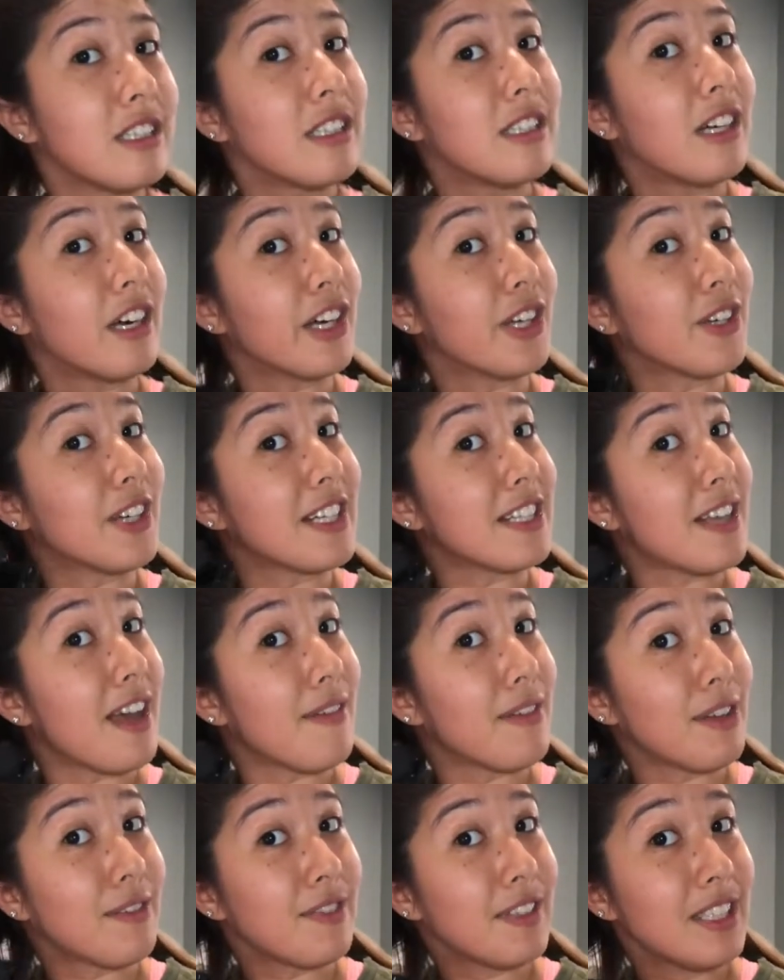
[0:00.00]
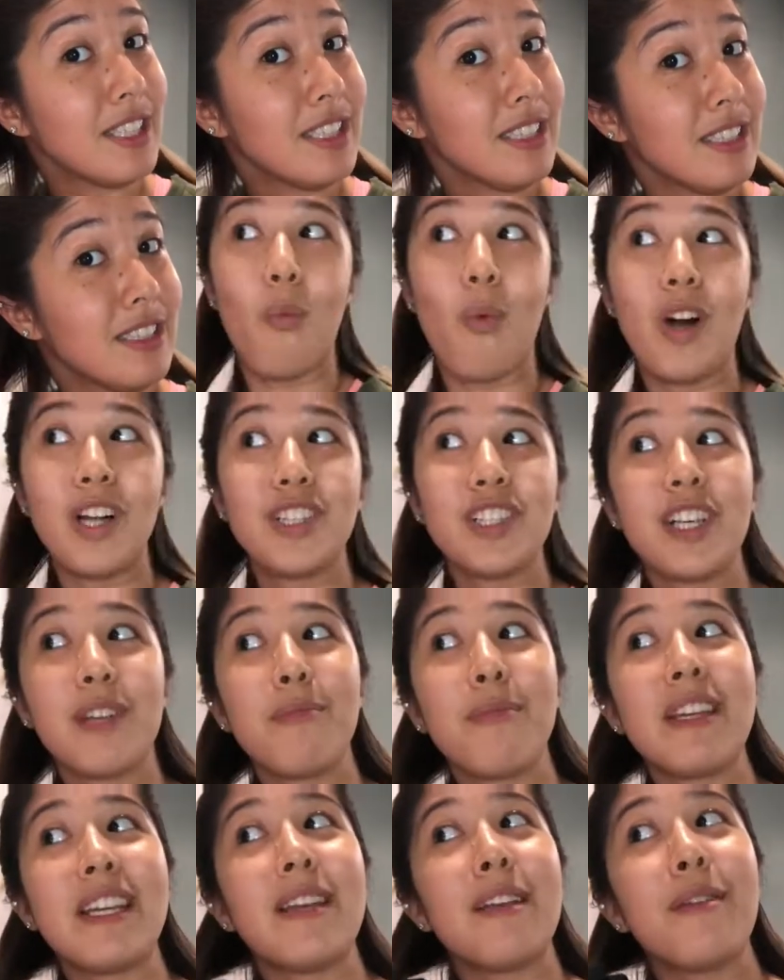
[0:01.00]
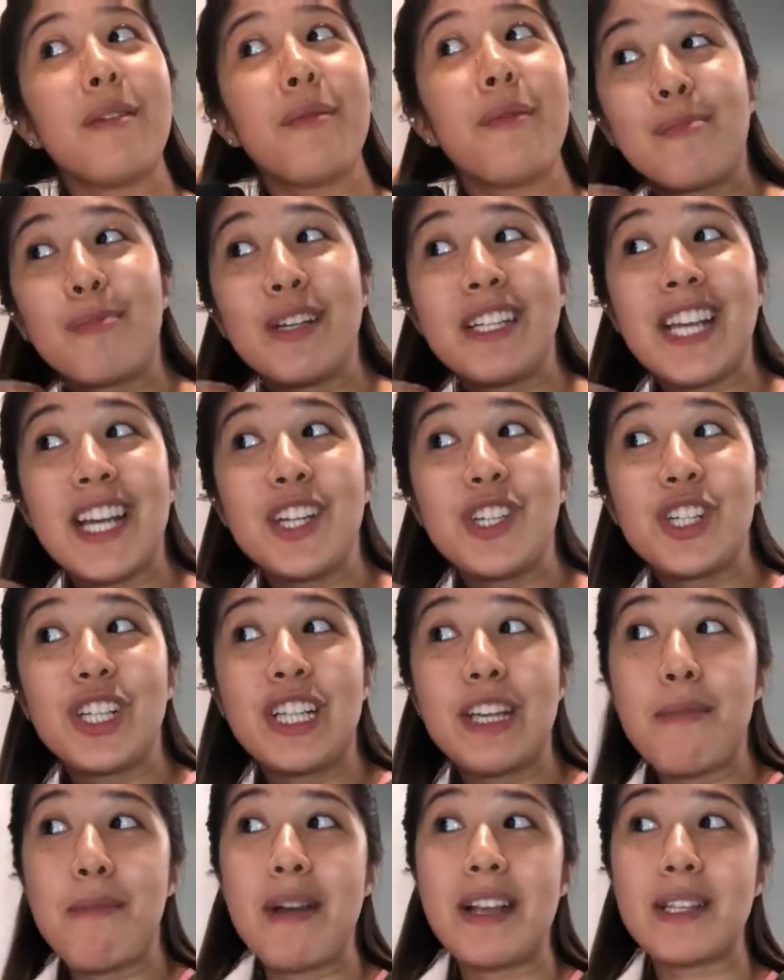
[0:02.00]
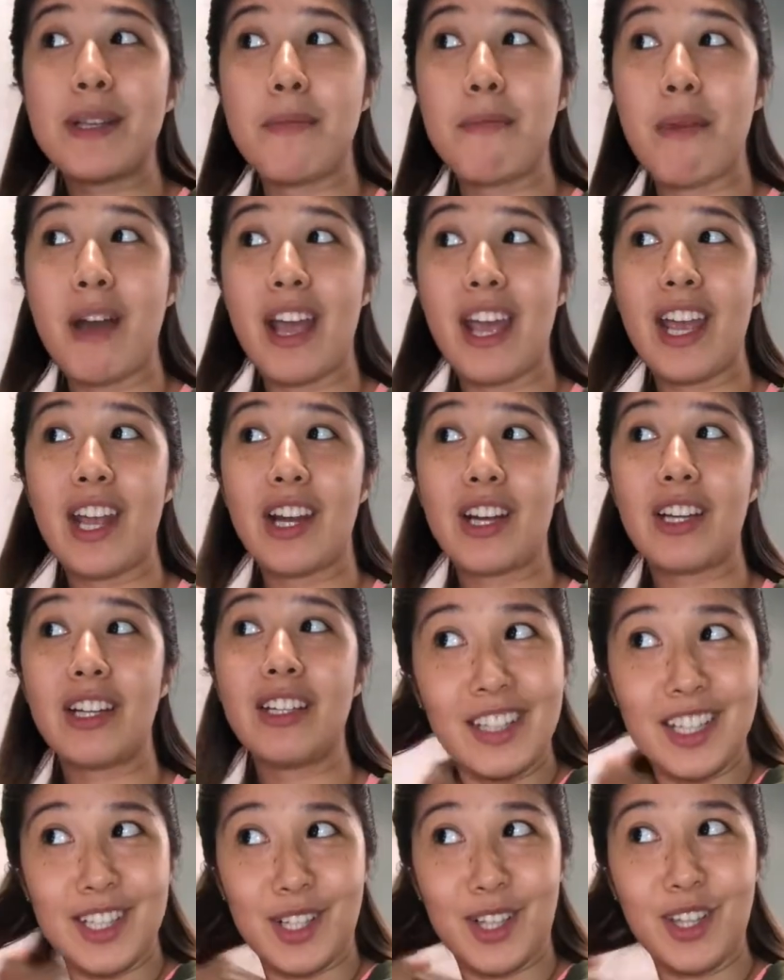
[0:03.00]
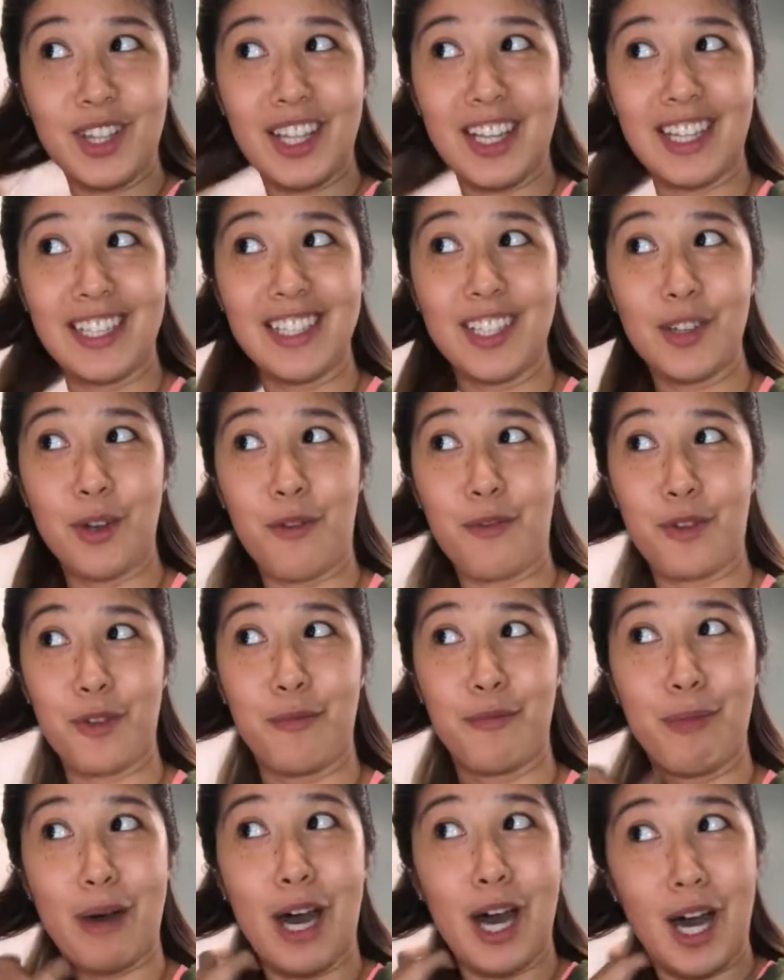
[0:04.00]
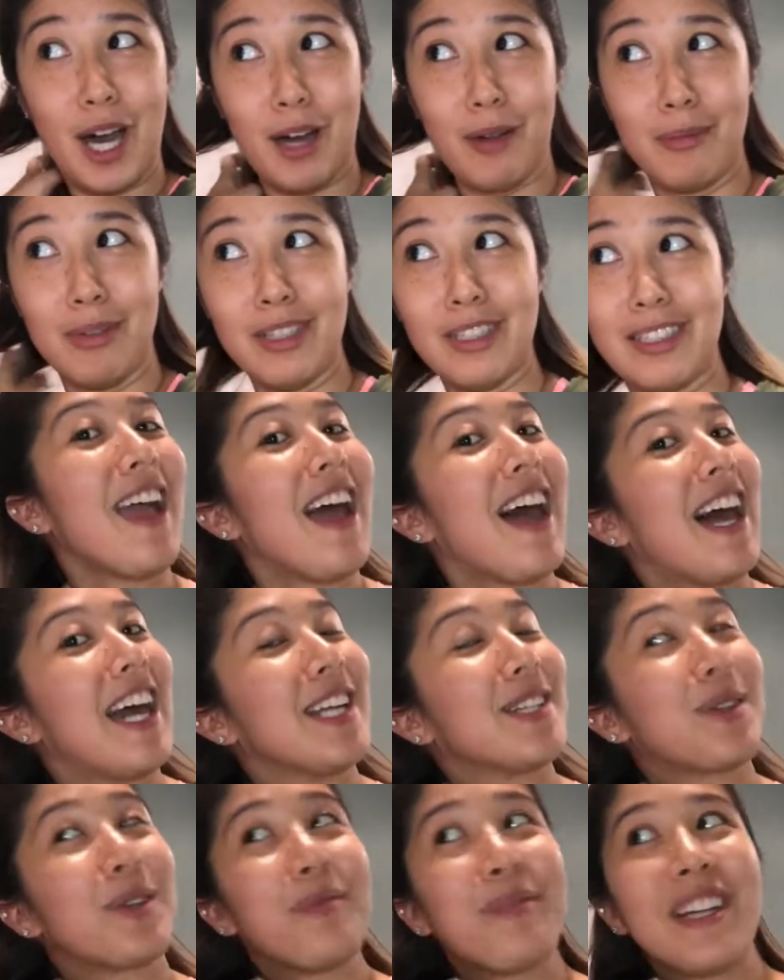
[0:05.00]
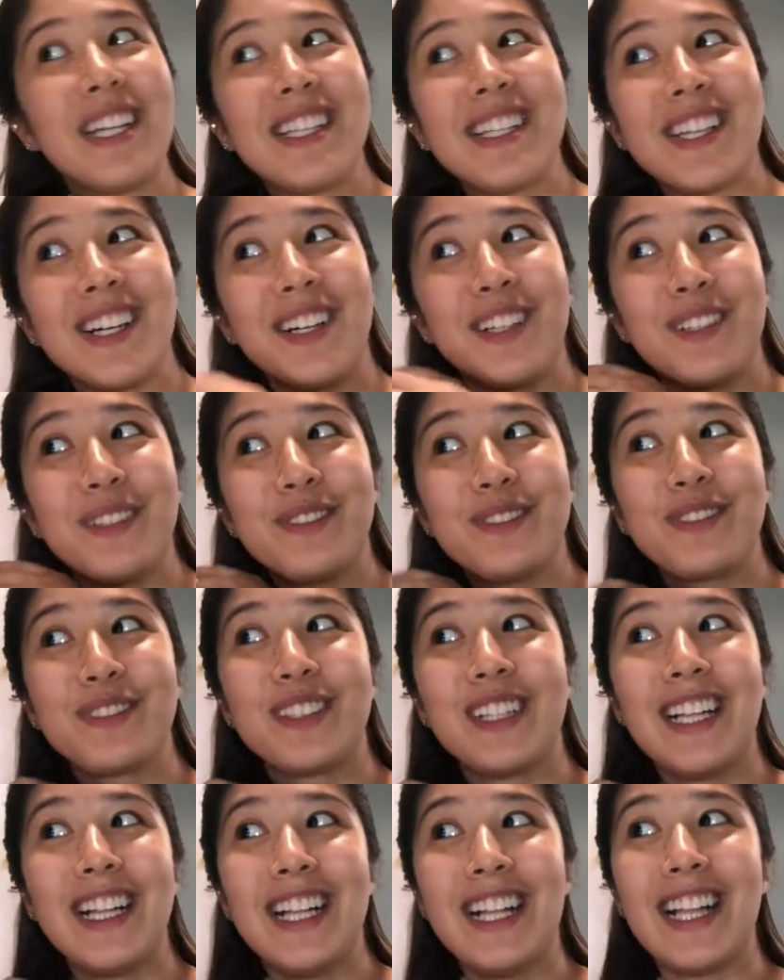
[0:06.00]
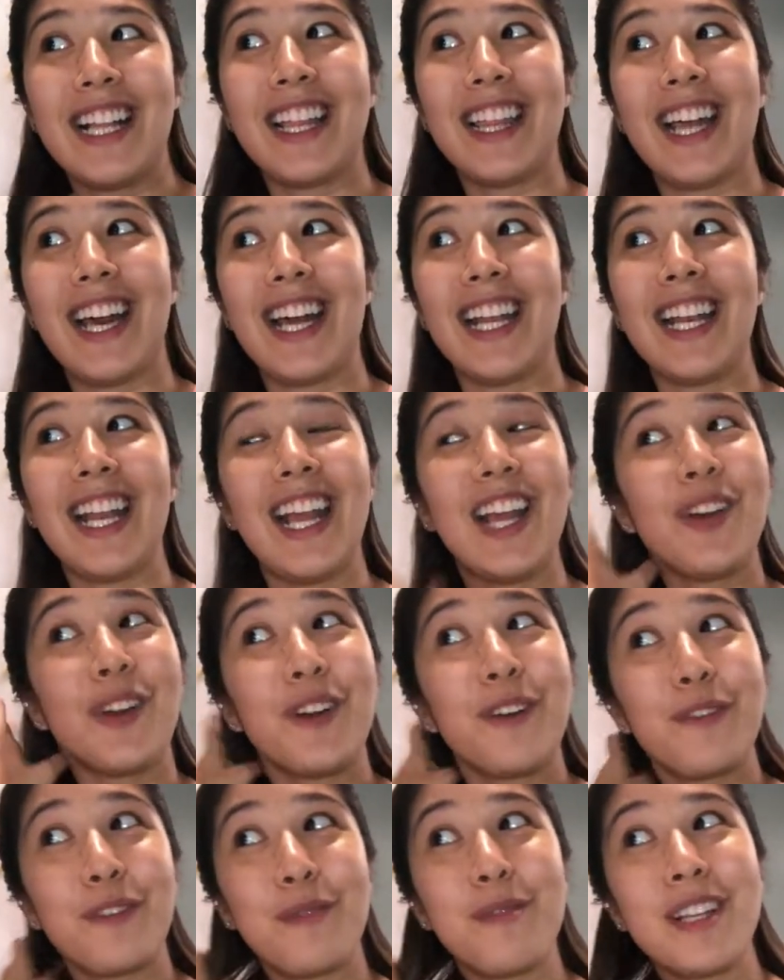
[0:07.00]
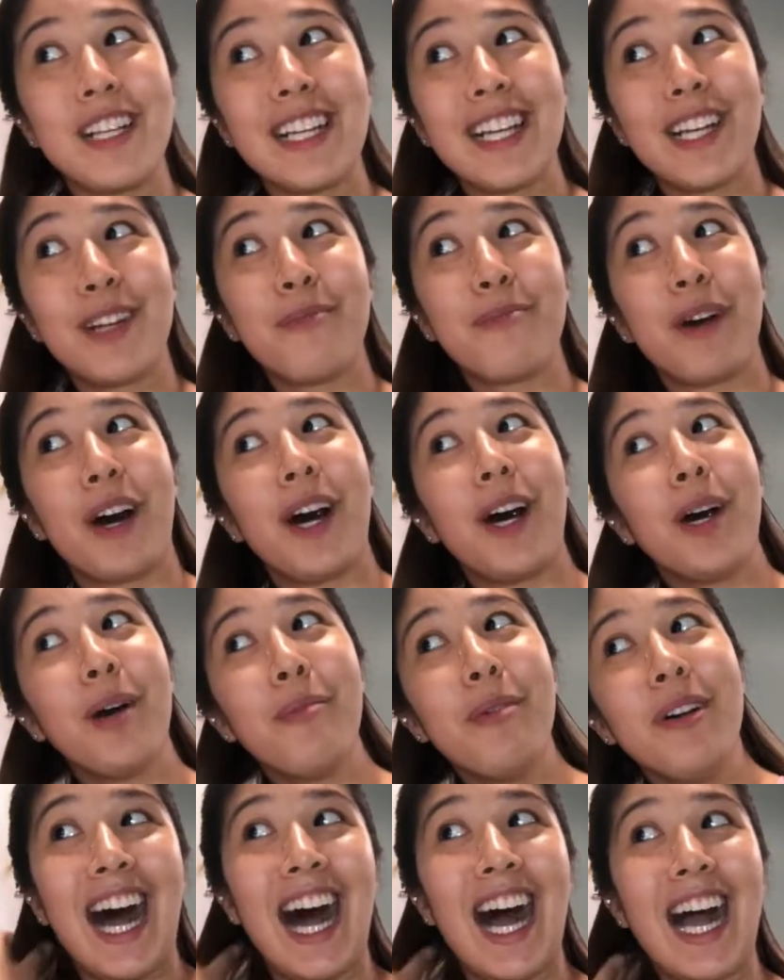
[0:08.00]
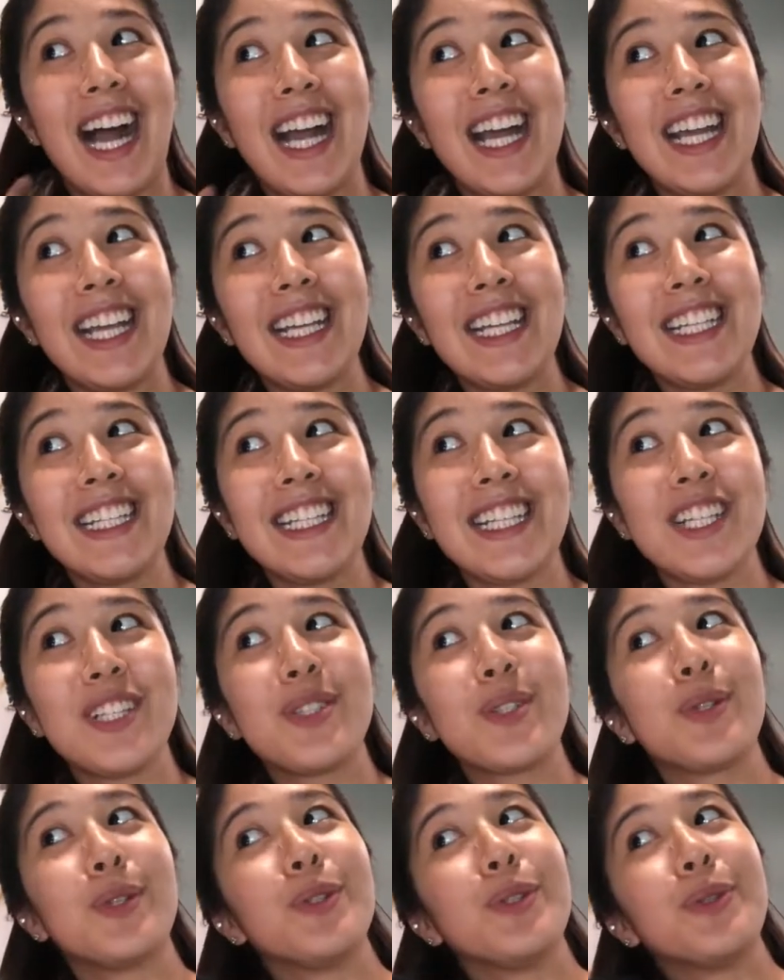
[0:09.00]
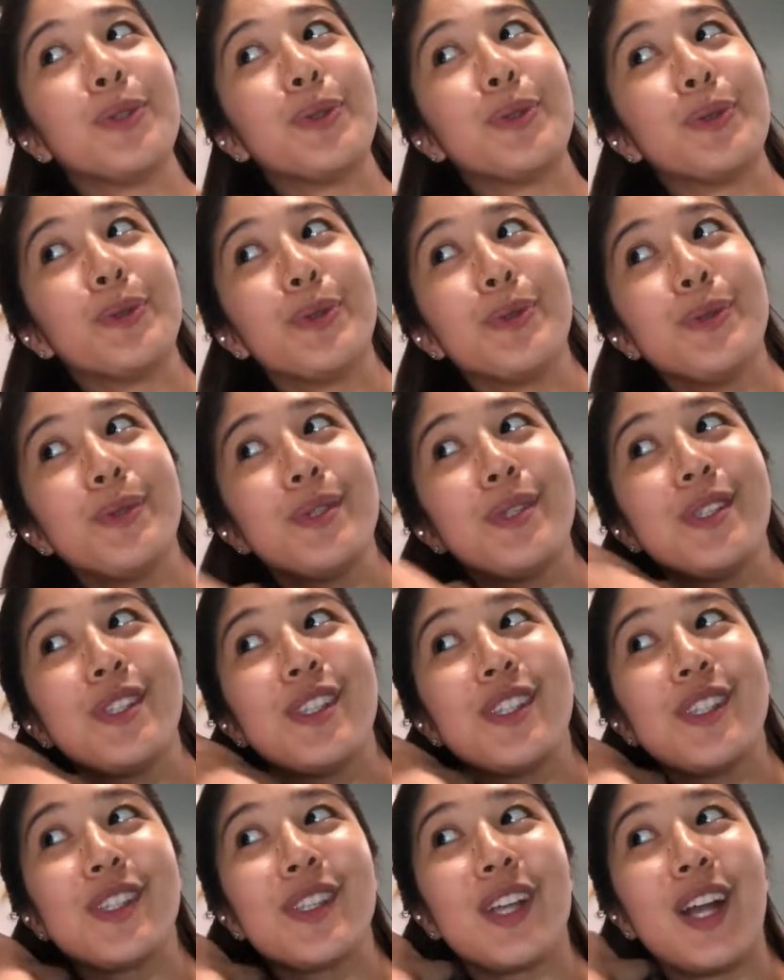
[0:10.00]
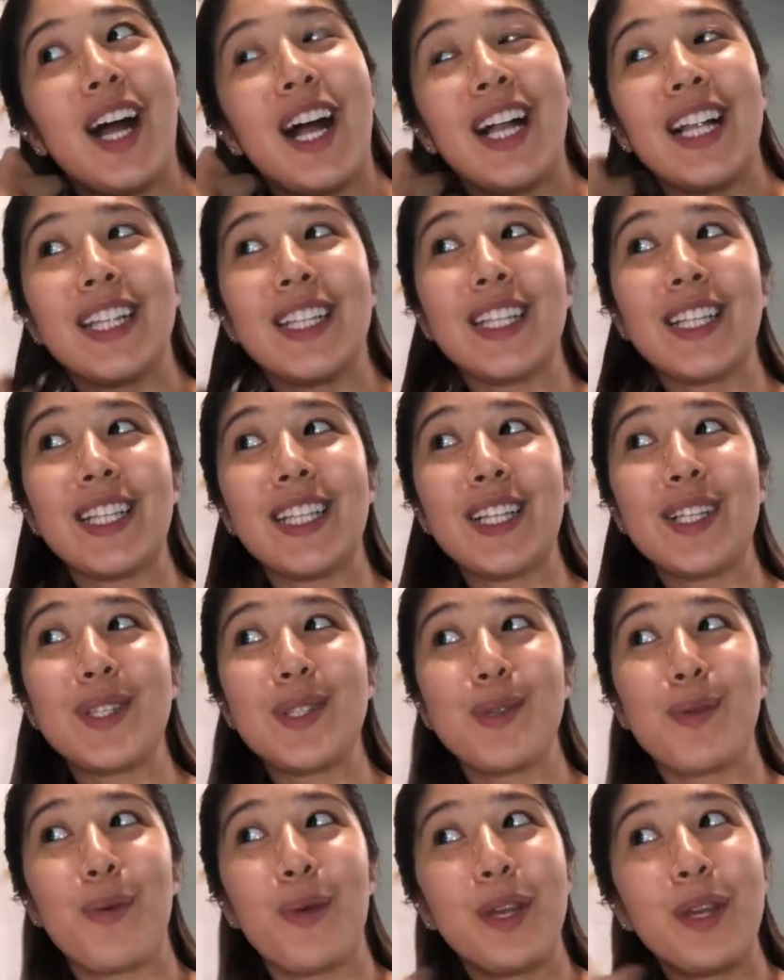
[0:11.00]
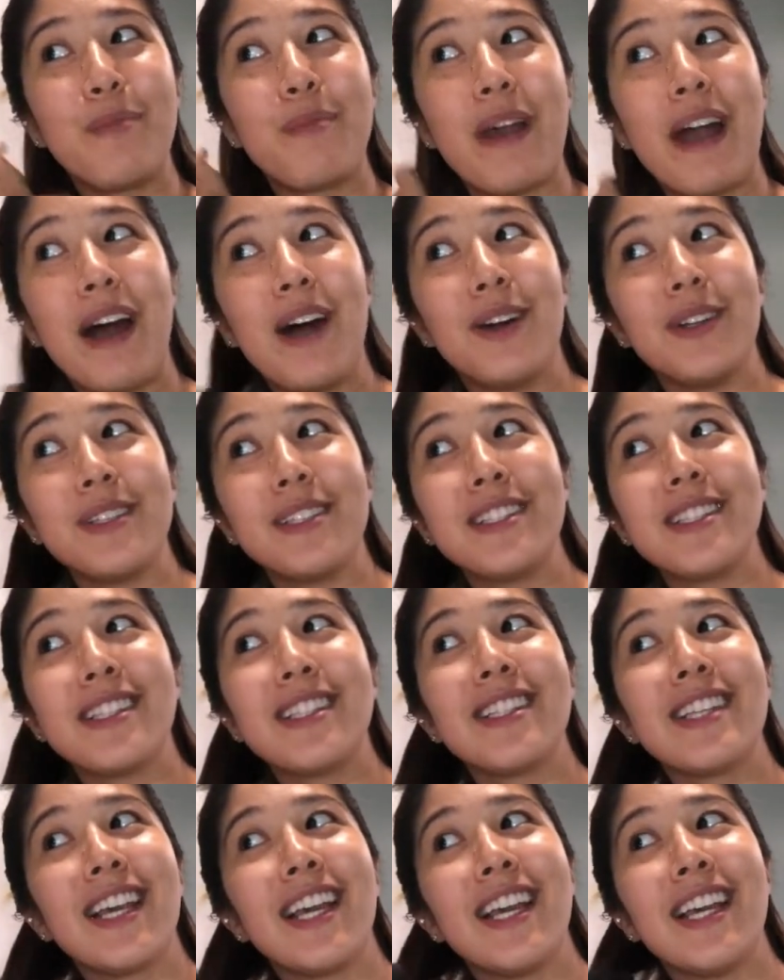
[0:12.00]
Are you guys having fun watching me potentially mess up my hair? It's a good thing I didn't go for the bob. I told myself that in order for me to get a bob, I need to lose at least 20 pounds.